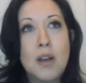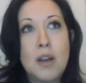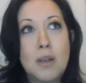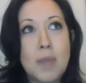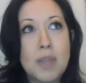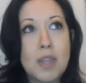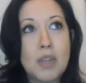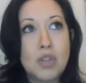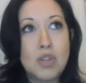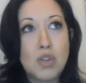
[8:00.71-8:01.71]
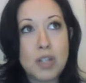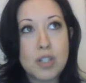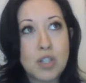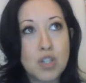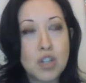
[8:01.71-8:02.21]
And then the
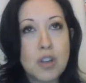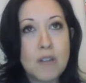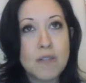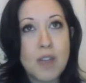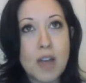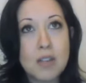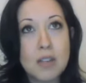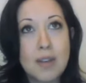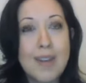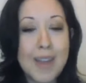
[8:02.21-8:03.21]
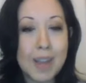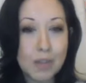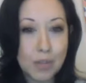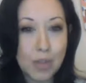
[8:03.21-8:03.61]
transition of that negative